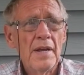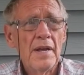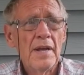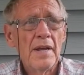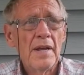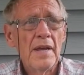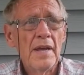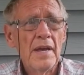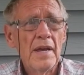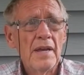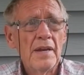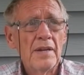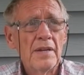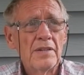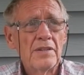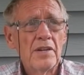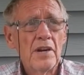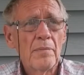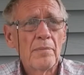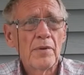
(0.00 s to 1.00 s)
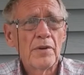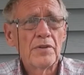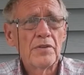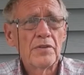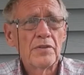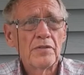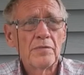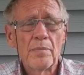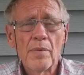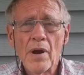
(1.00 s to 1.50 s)
and the temperature
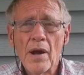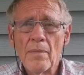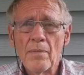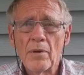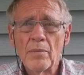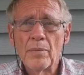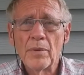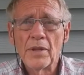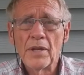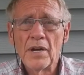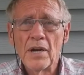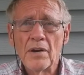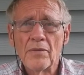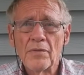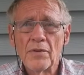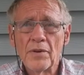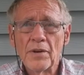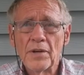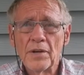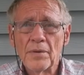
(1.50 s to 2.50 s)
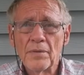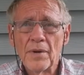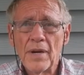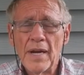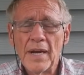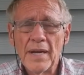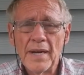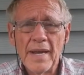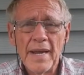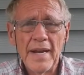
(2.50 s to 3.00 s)
is probably hovering
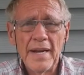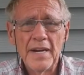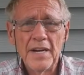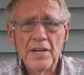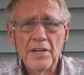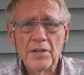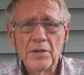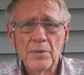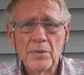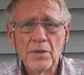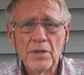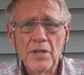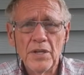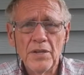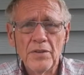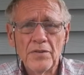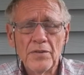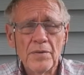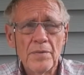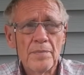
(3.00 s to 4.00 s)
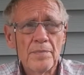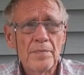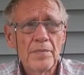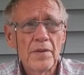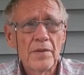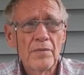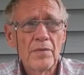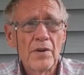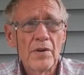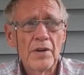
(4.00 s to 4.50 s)
around 80 degrees.
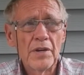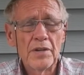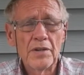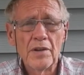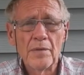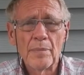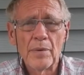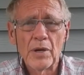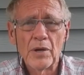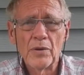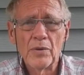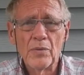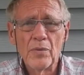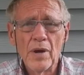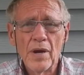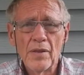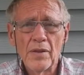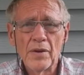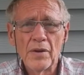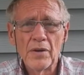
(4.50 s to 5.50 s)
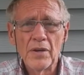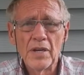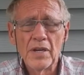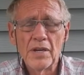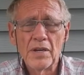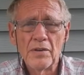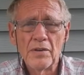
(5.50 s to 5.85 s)
Very typical weather in the